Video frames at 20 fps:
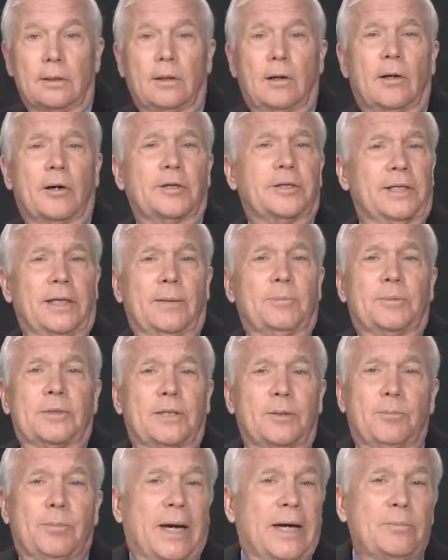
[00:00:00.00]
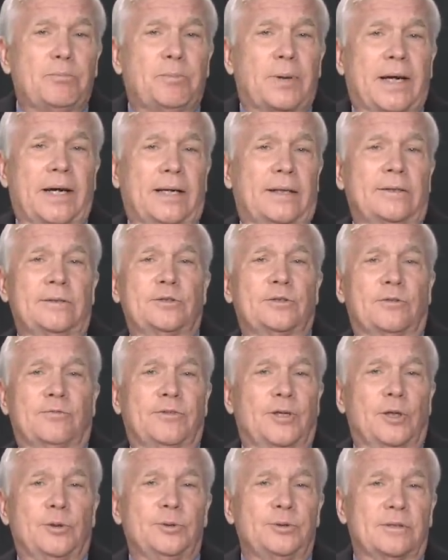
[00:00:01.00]
or to empty the bedpans of
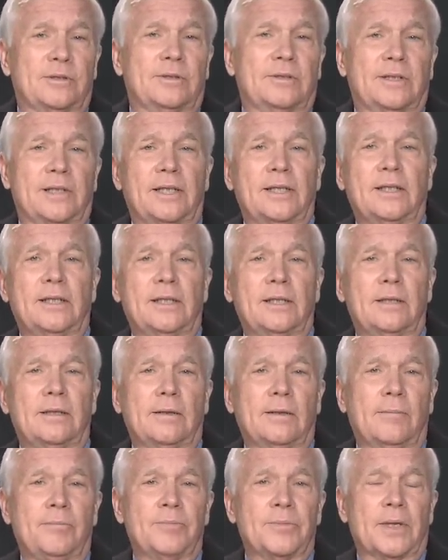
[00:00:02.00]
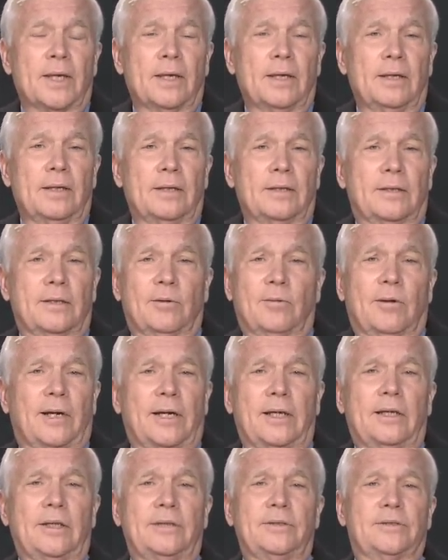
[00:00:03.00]
those in need, to
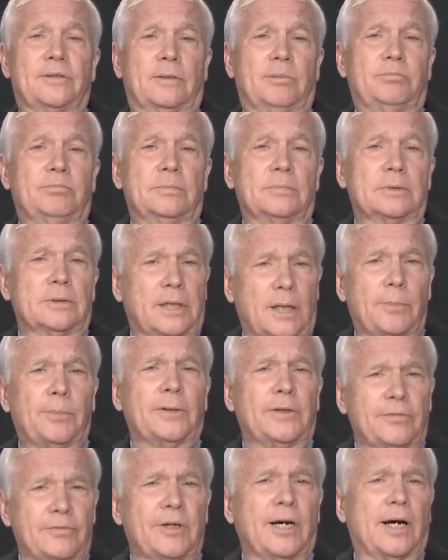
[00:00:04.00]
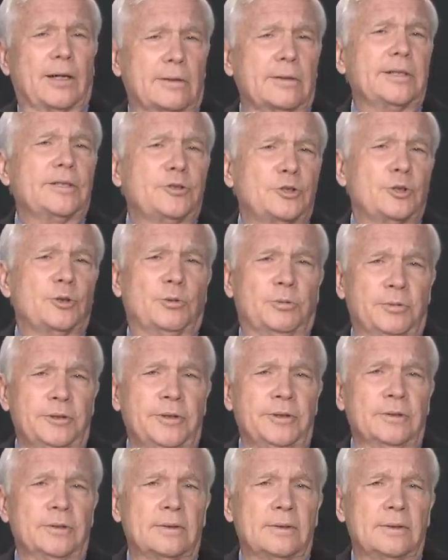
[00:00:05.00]
raise a couple of godly children,